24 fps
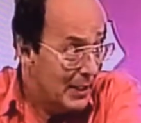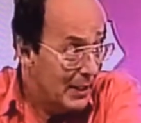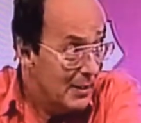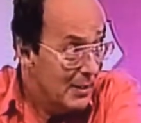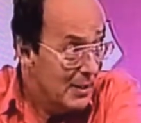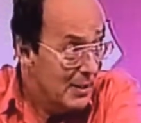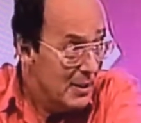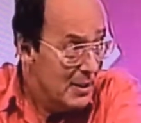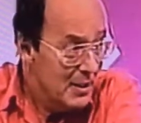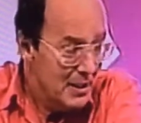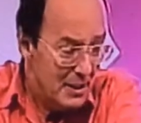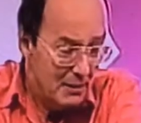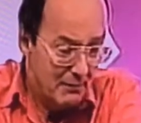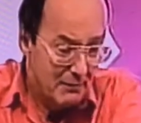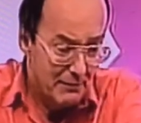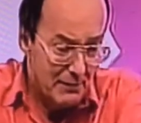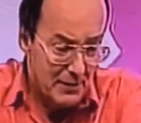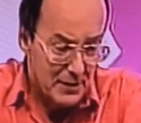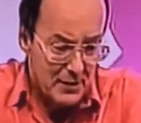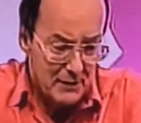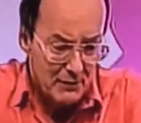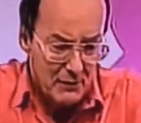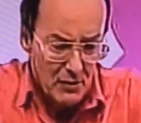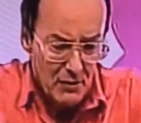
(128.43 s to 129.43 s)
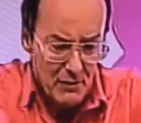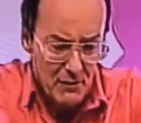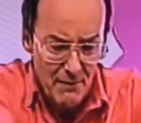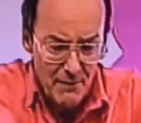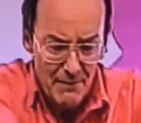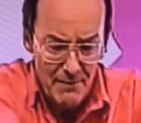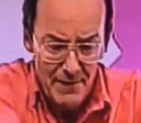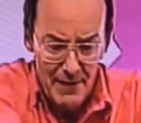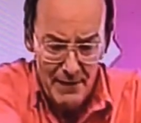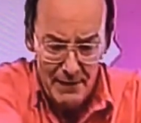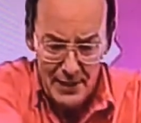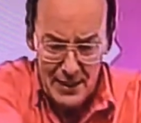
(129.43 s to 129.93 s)
in front of your very
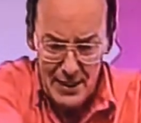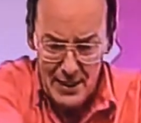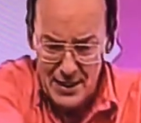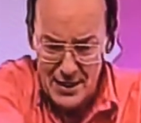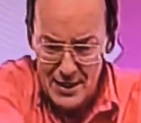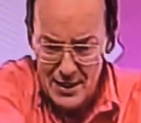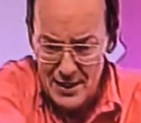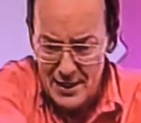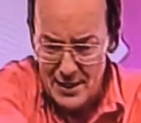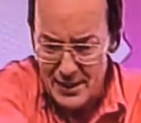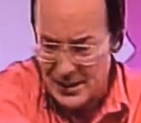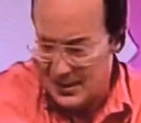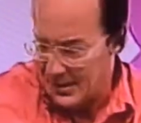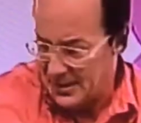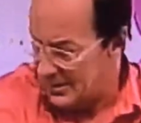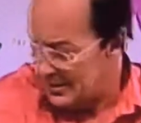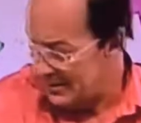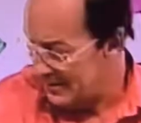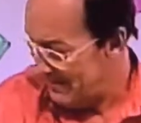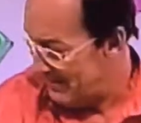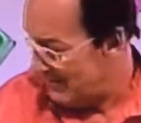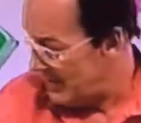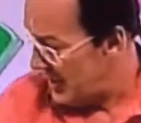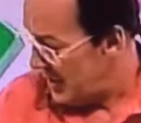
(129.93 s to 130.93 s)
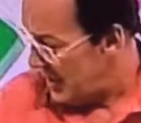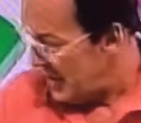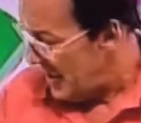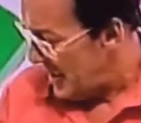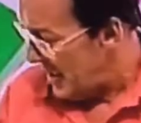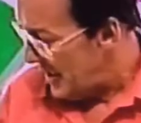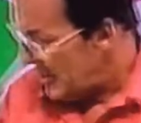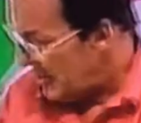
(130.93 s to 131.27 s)
eyes. And you can